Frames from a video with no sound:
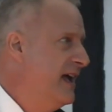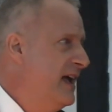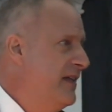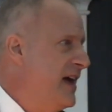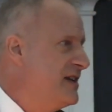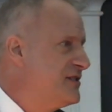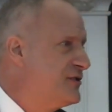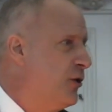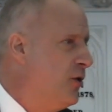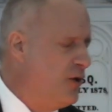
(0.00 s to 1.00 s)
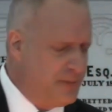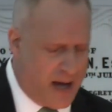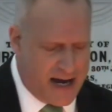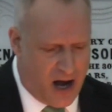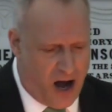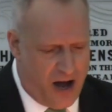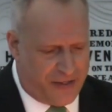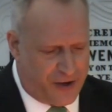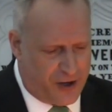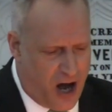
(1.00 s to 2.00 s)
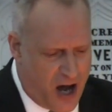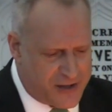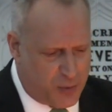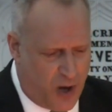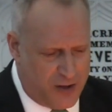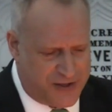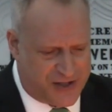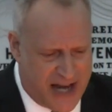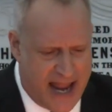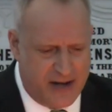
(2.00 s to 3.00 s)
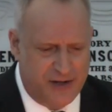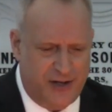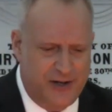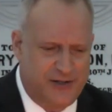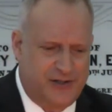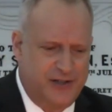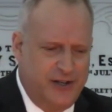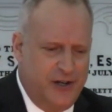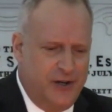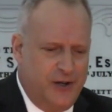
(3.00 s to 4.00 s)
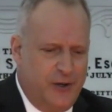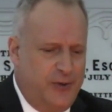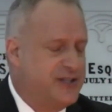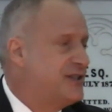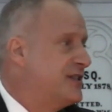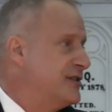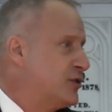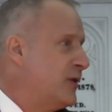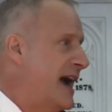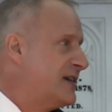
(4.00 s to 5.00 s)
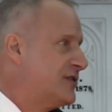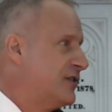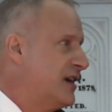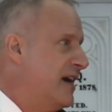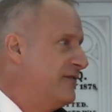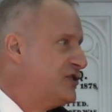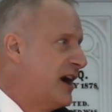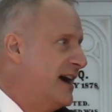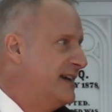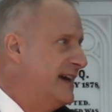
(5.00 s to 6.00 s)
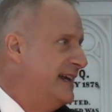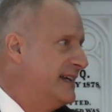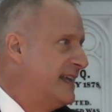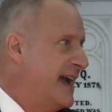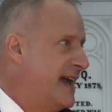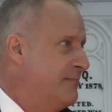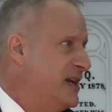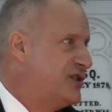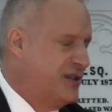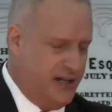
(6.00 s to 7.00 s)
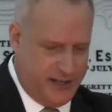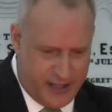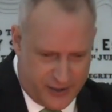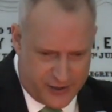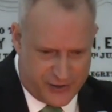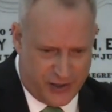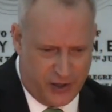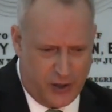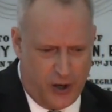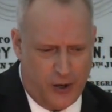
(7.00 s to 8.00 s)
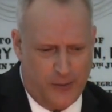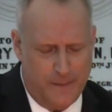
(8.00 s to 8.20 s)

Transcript: that is told by author Oswald Sanders, who is the director of China Inland Mission years ago.